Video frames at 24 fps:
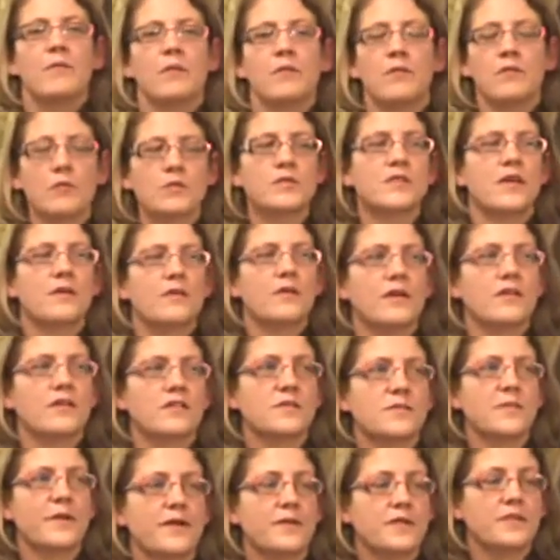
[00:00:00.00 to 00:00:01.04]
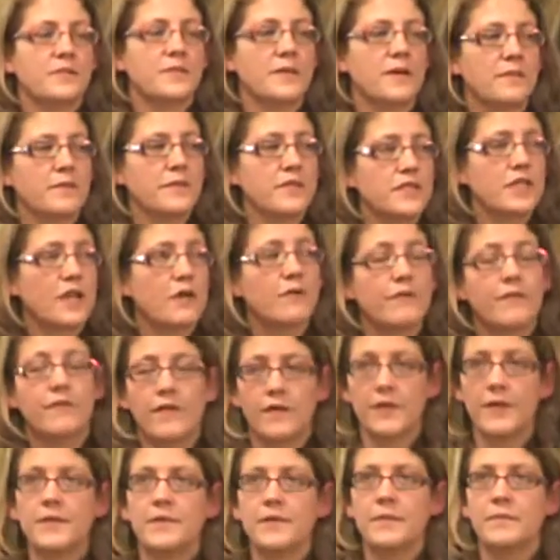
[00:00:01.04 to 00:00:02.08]
We were also asked by the department to go and
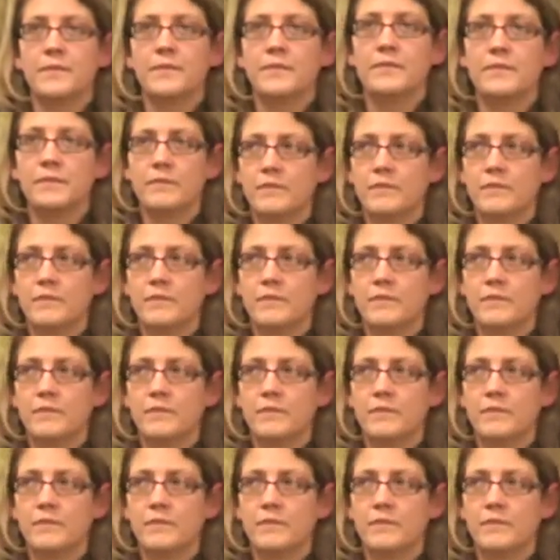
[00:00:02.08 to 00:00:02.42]
find them,